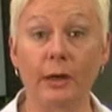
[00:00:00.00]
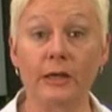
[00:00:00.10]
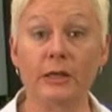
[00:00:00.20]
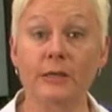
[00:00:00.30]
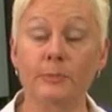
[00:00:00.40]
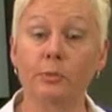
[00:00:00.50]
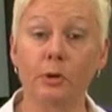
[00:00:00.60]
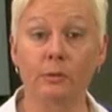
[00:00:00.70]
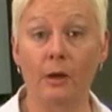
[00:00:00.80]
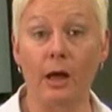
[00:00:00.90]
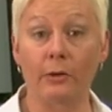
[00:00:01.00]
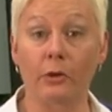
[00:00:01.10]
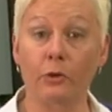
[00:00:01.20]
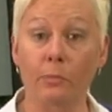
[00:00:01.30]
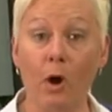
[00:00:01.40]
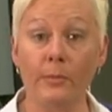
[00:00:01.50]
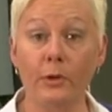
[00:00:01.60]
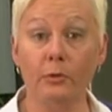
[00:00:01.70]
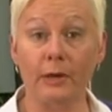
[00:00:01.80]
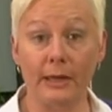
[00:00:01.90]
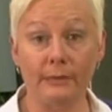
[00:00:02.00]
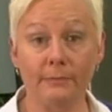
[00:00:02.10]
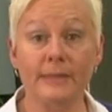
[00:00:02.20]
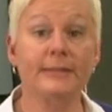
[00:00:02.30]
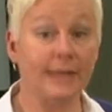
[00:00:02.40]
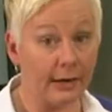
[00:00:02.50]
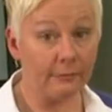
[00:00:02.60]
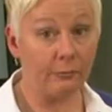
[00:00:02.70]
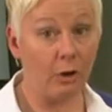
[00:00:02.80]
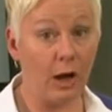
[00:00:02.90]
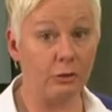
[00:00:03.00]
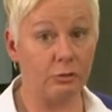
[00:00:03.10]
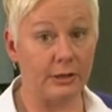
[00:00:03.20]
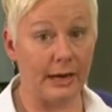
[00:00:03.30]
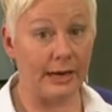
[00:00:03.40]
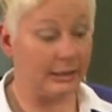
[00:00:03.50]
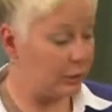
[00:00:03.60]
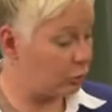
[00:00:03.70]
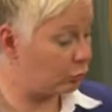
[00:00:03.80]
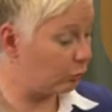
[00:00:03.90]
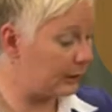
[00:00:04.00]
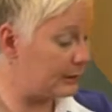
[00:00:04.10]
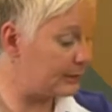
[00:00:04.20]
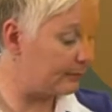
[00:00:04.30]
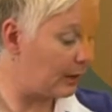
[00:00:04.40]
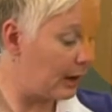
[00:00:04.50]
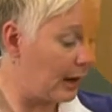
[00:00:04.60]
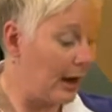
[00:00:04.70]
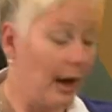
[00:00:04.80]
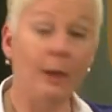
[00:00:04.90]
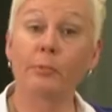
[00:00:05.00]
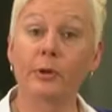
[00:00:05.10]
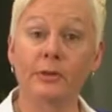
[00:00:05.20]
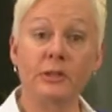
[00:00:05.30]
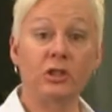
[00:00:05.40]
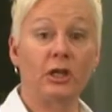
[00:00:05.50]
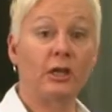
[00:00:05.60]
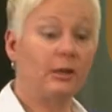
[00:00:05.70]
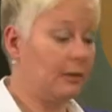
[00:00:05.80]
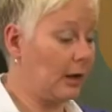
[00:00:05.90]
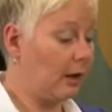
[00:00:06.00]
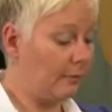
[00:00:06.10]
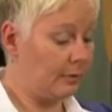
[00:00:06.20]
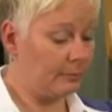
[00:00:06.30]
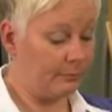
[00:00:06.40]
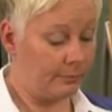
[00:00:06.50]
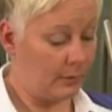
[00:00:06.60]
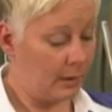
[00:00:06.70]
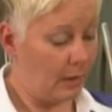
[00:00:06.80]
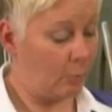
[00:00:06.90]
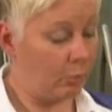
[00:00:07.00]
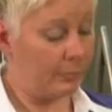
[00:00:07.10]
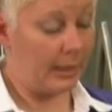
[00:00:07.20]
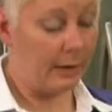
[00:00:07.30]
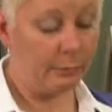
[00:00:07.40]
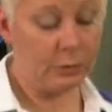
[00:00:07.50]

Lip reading: is put the thermometer in, set it for 180 degrees, and put this chicken in the oven, and we'll be able